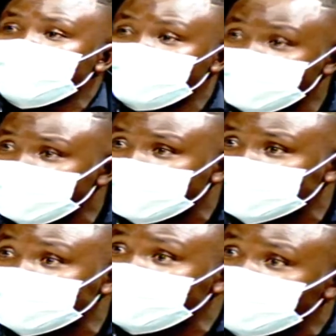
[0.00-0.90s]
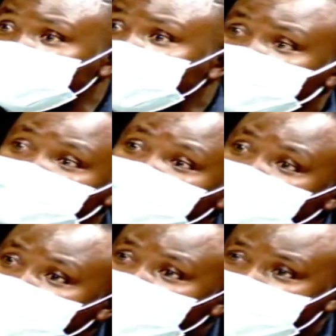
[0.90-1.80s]
being arrested, put in
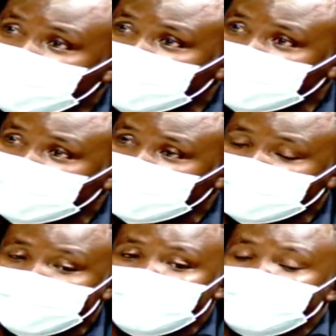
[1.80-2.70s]
the quarantine center,